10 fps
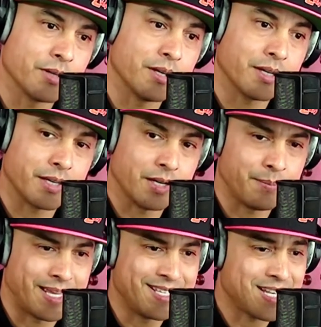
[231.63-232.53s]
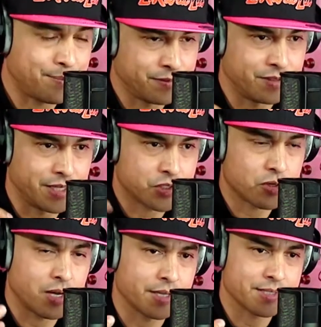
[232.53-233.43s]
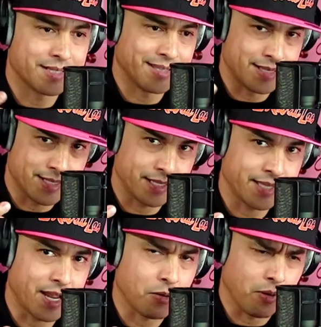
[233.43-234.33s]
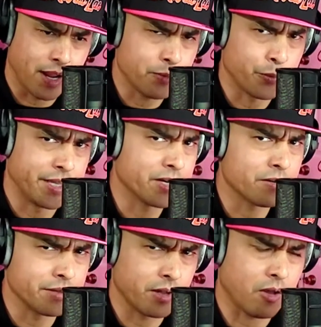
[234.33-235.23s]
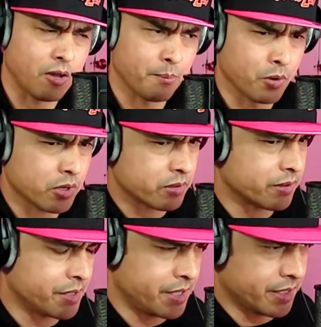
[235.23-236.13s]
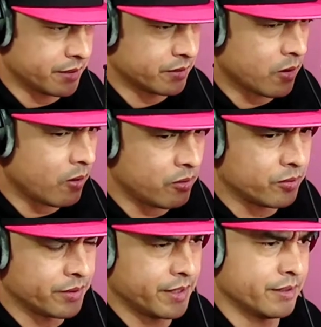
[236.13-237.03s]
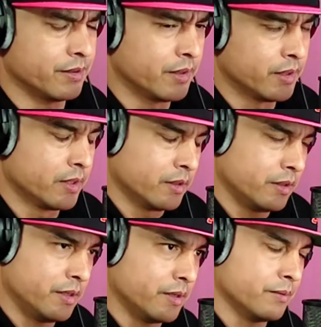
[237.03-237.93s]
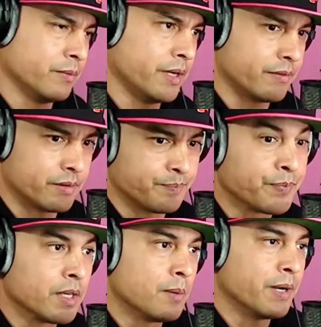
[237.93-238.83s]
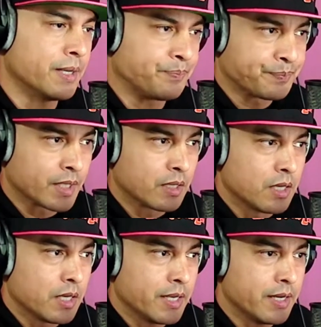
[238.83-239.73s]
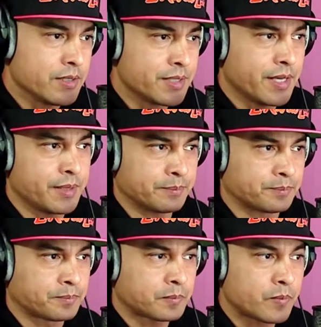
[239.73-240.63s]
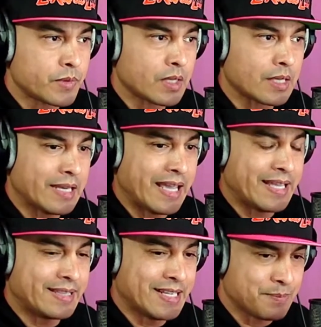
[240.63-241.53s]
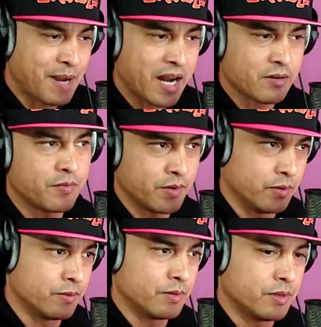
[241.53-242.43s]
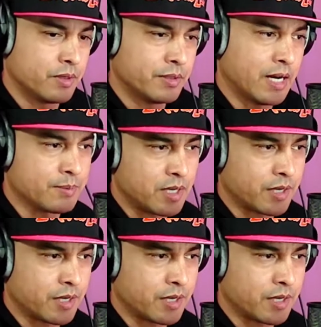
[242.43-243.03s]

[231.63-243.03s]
hooking up any type of electronics and things like that, right? We hear of it all, mercury and gold and, whatever. But here's the thing. This microphone that I'm